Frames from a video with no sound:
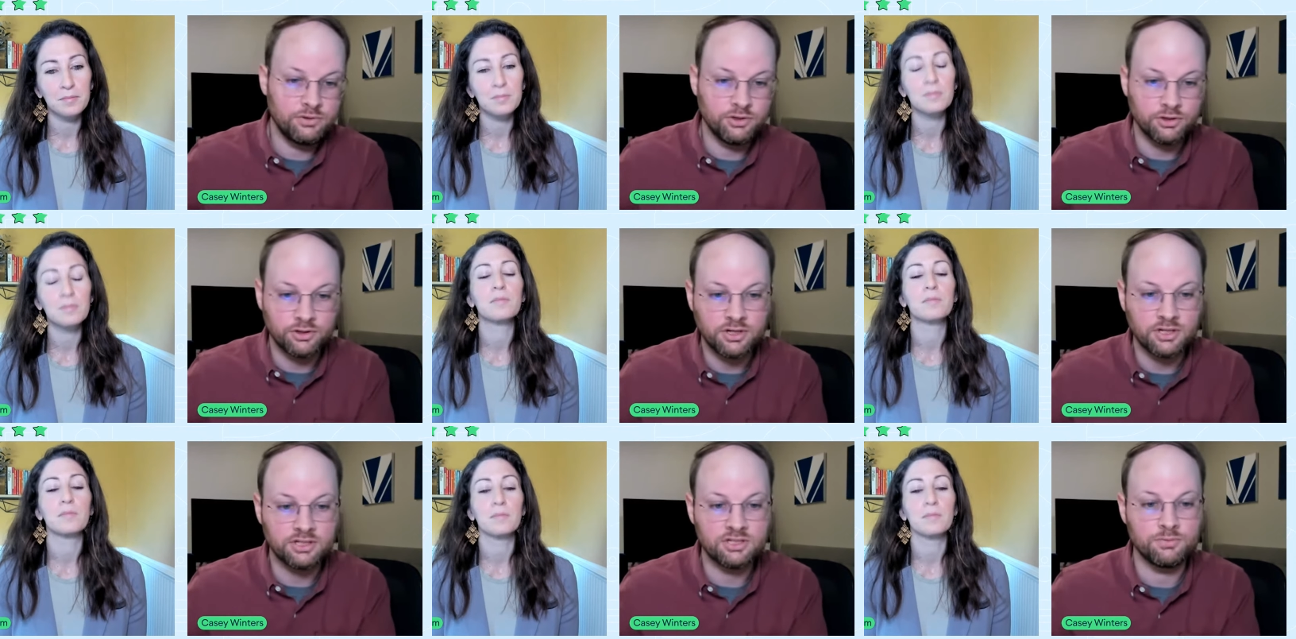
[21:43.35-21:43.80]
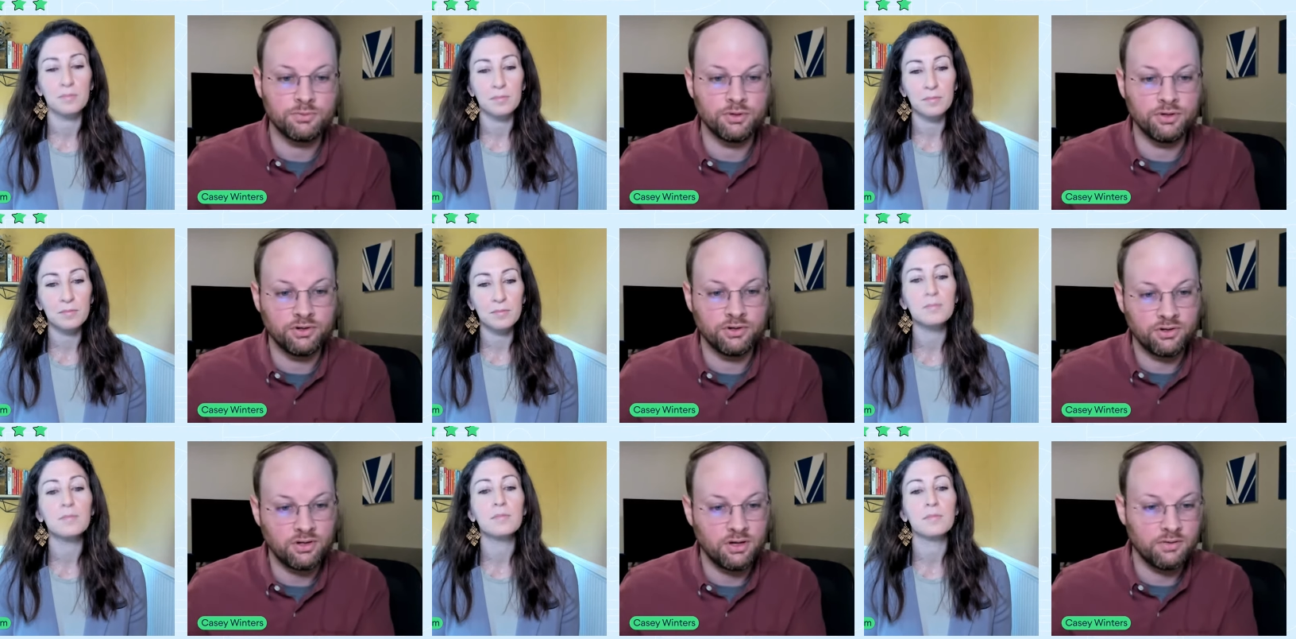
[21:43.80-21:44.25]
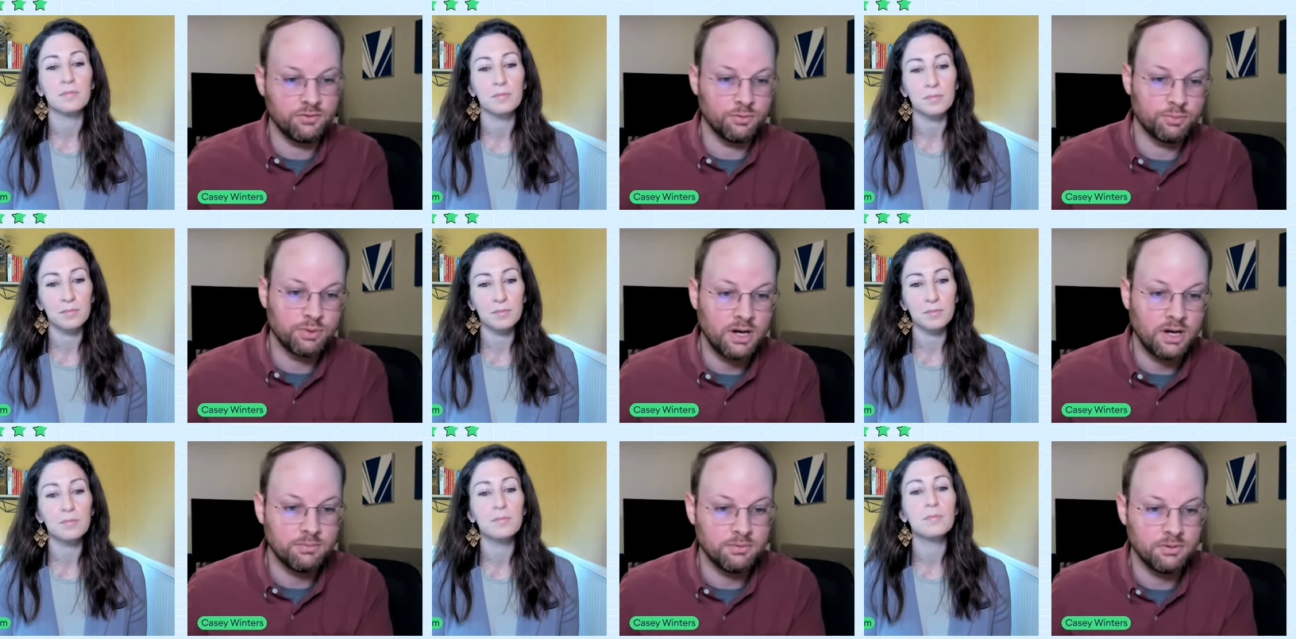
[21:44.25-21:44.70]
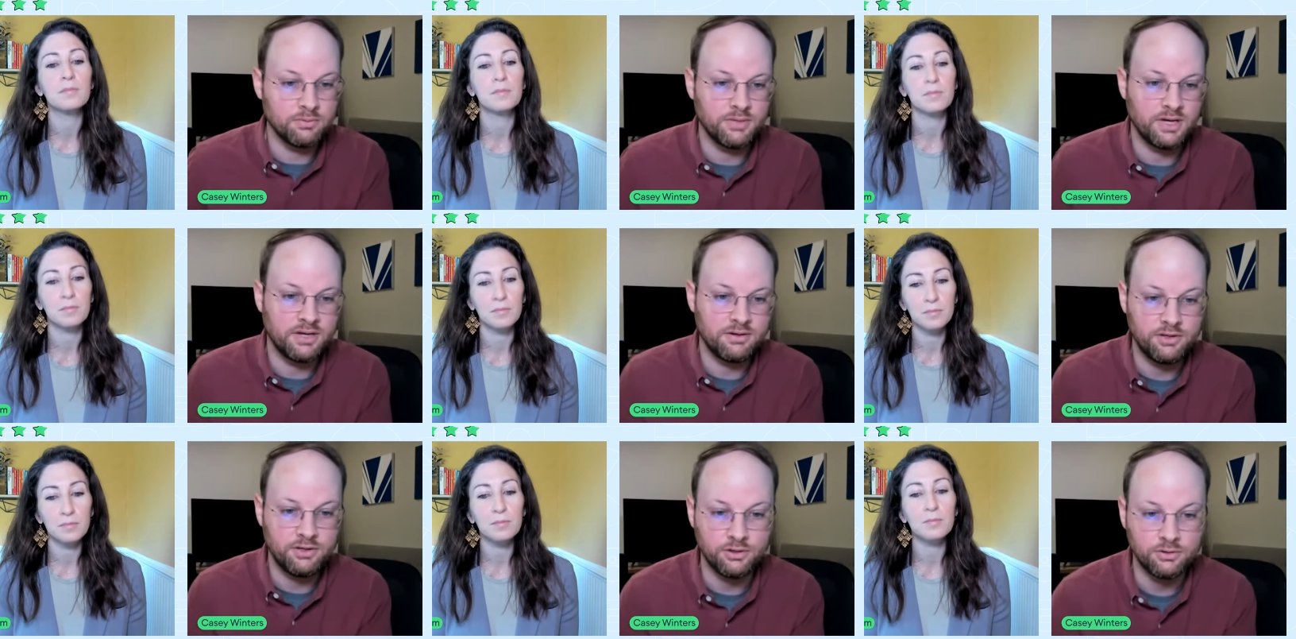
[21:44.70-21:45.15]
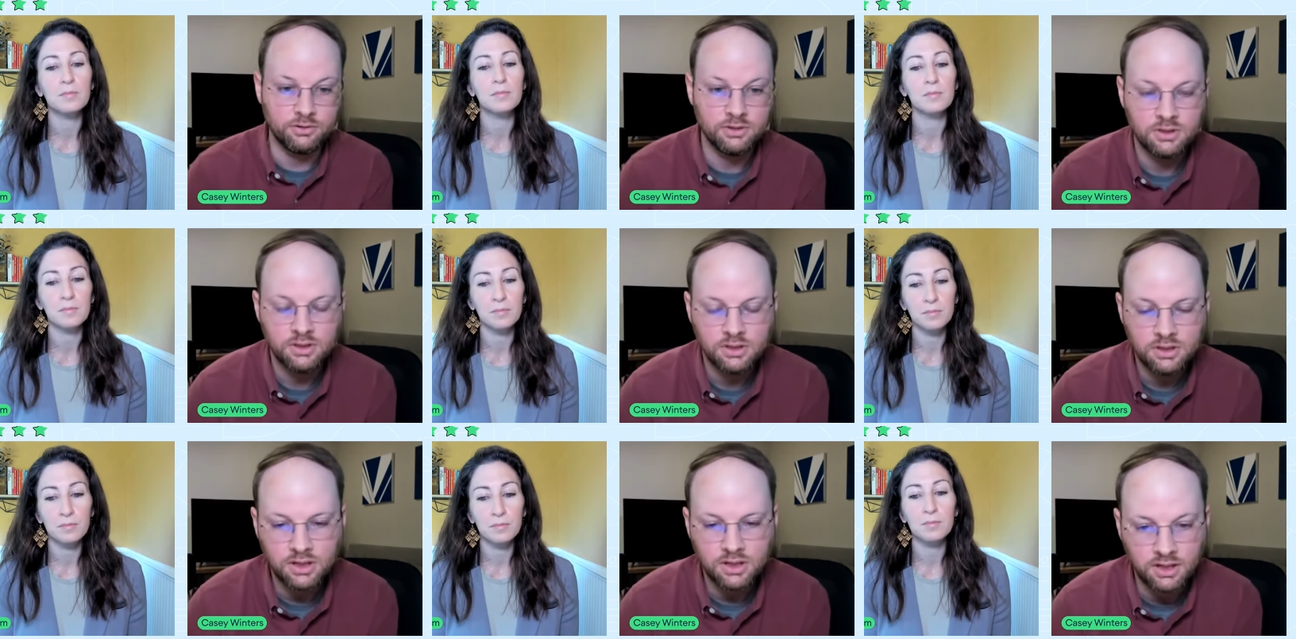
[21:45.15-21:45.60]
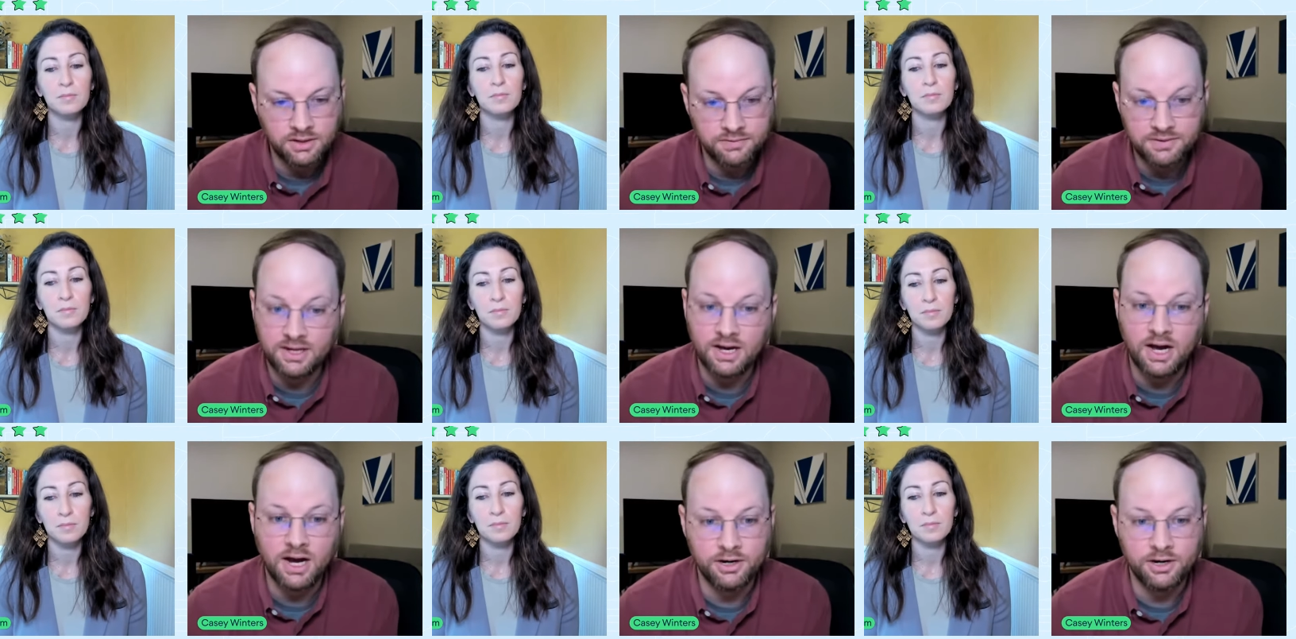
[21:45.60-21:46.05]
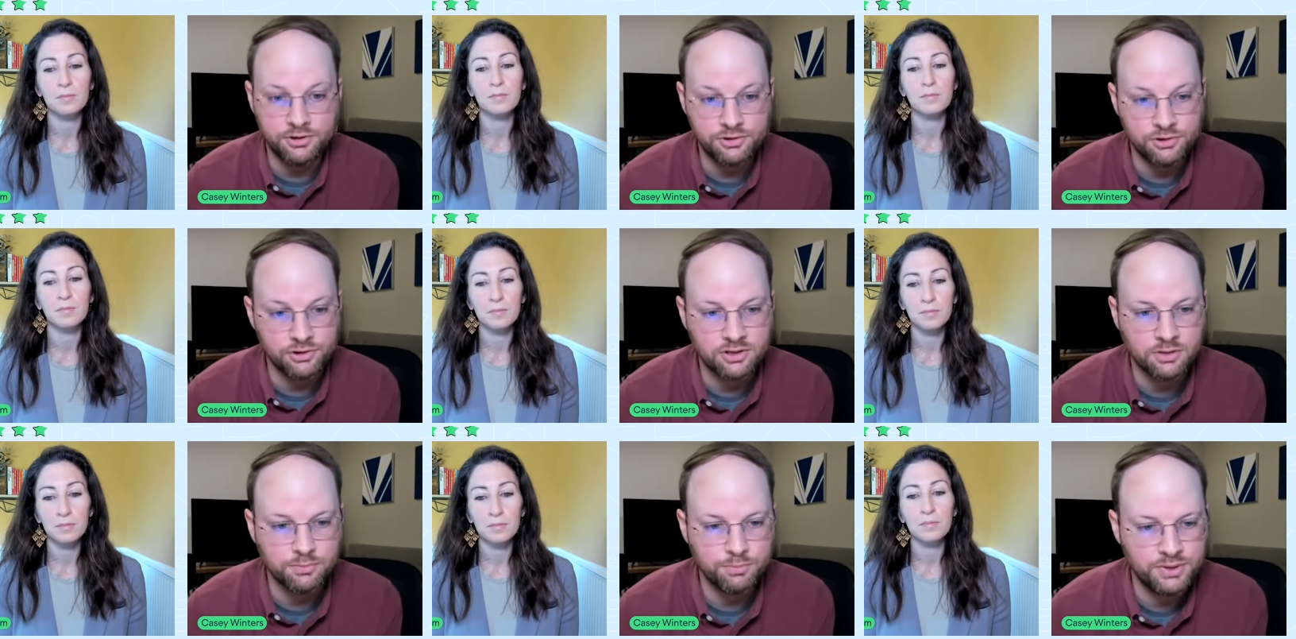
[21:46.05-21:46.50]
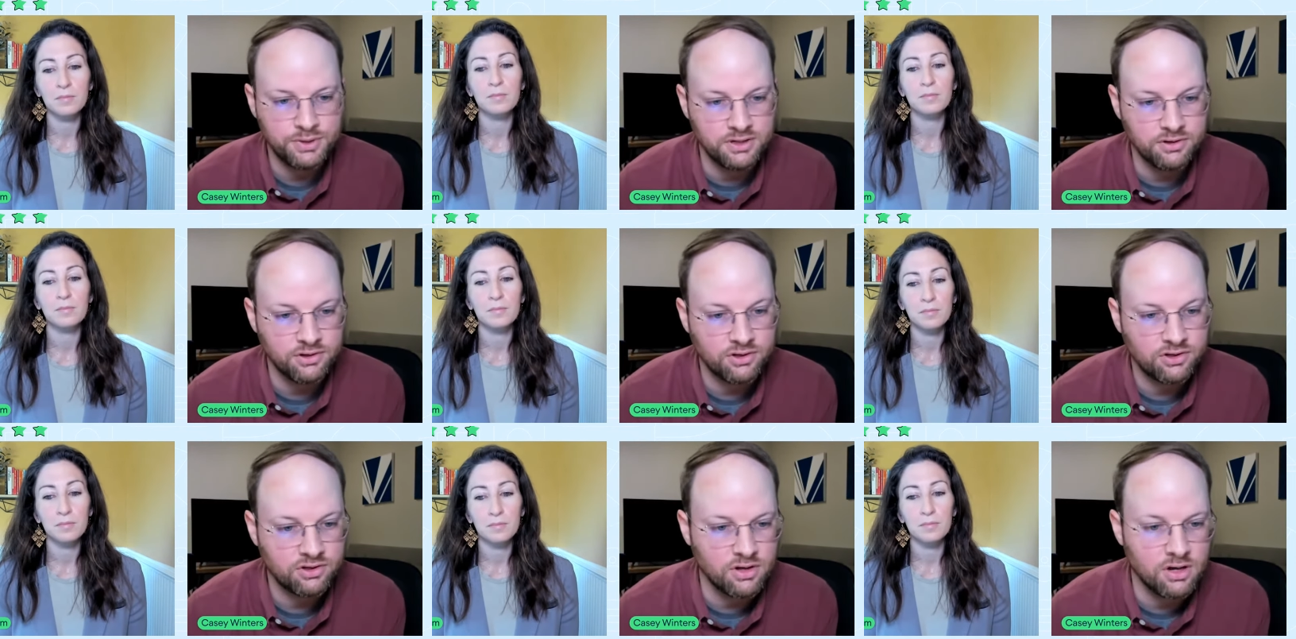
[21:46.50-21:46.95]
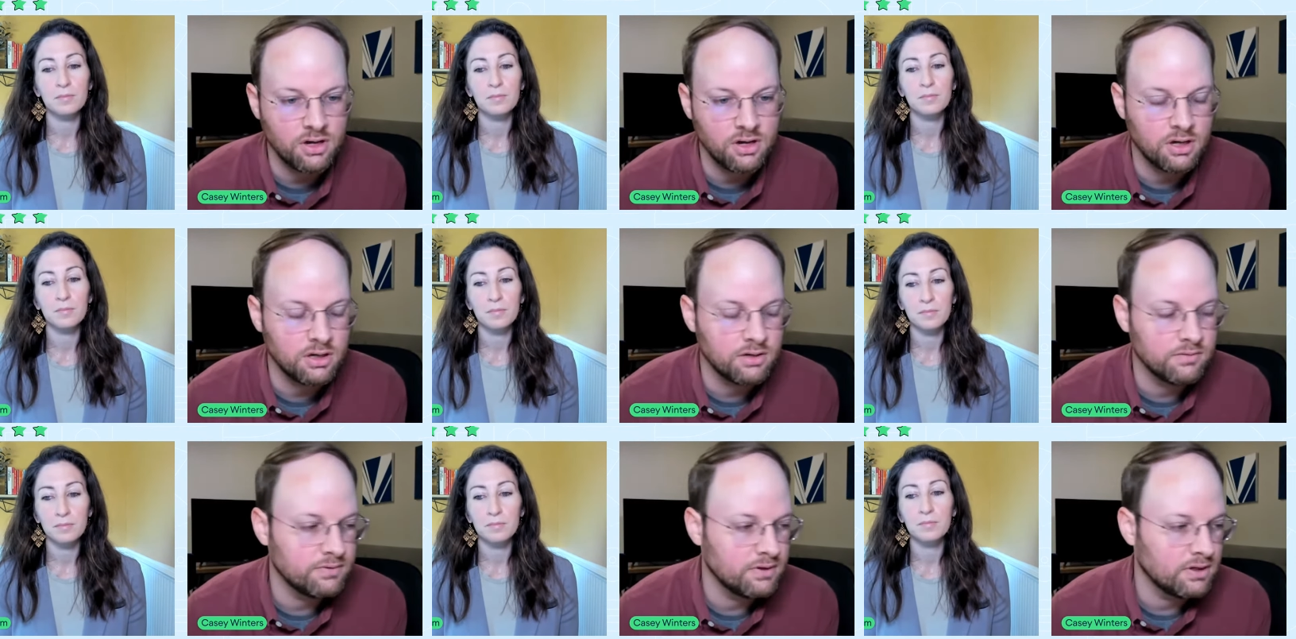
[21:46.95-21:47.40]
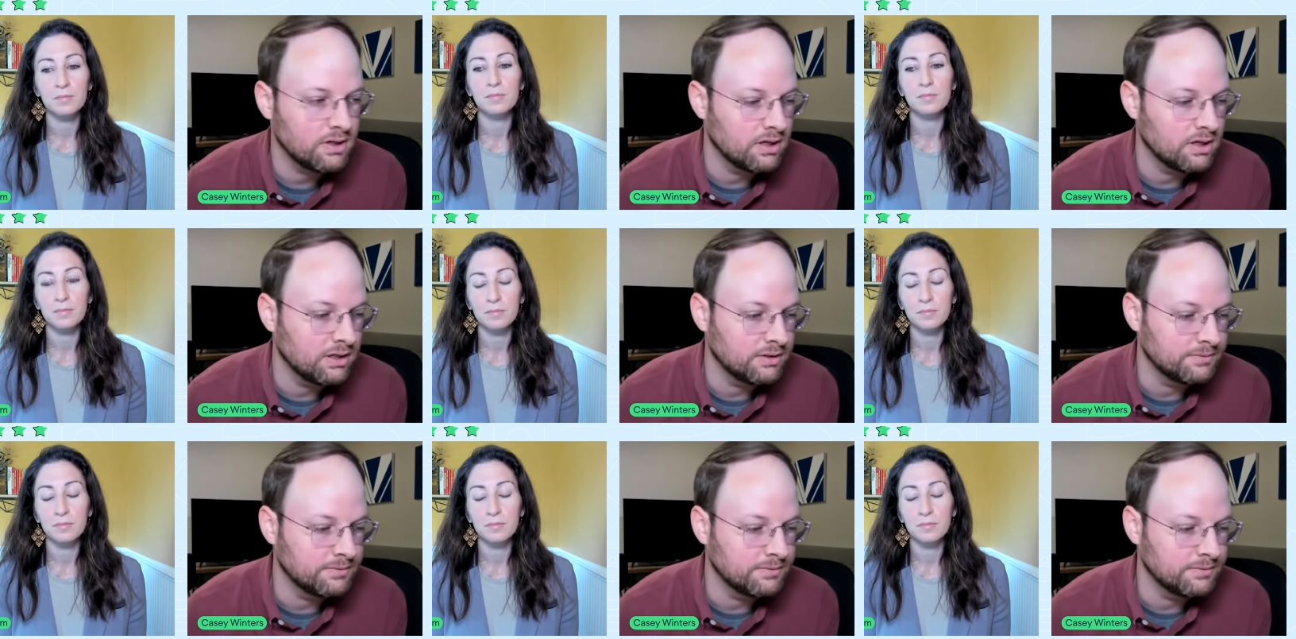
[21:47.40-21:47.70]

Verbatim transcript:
Speaker 1: your customer solve the problem that, they hired your company to solve?